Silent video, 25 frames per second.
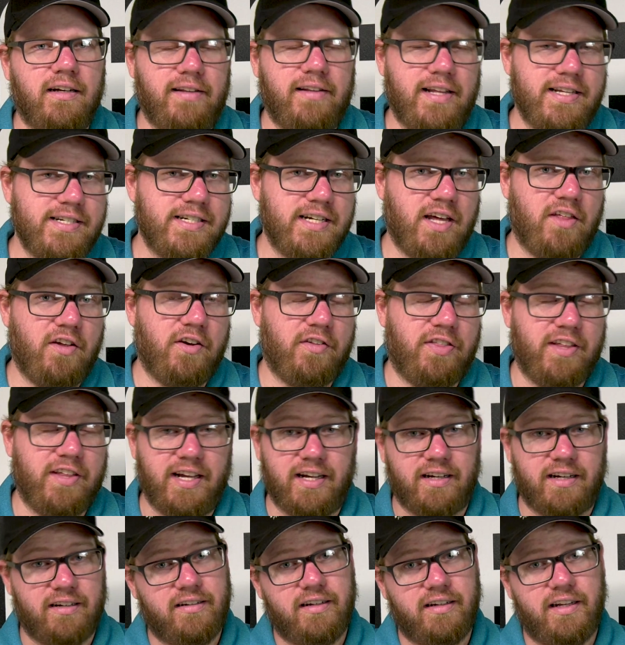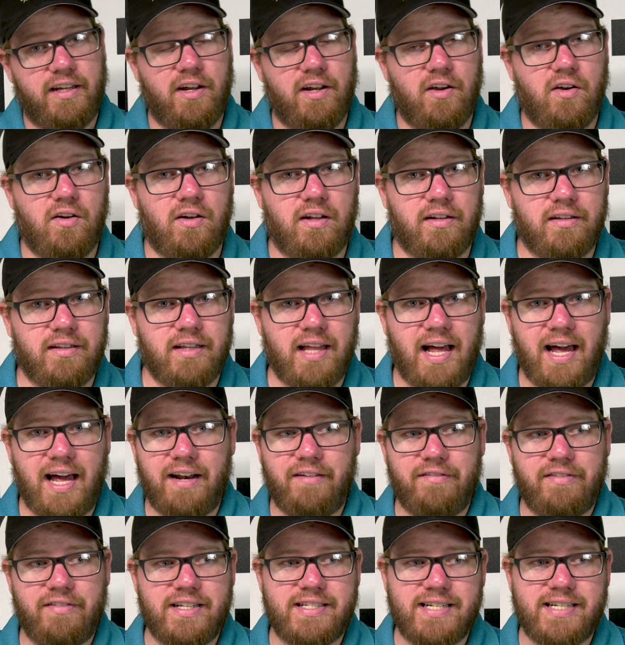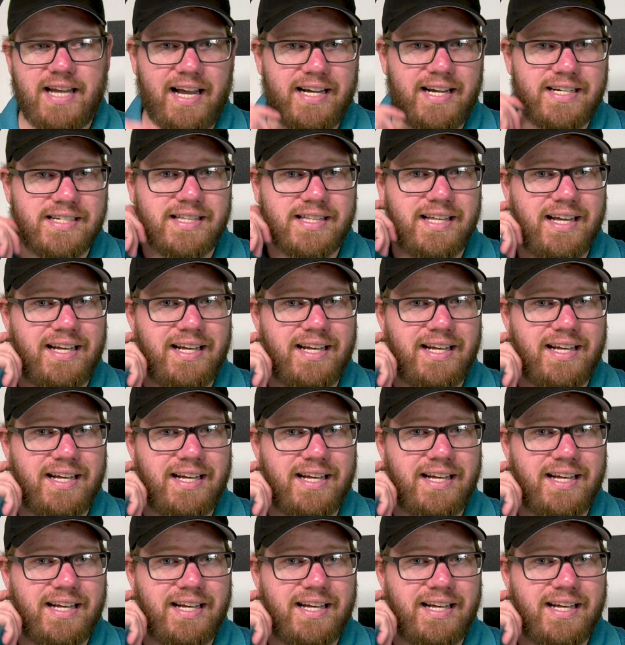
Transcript: That's the other thing. You know, a lot of the techs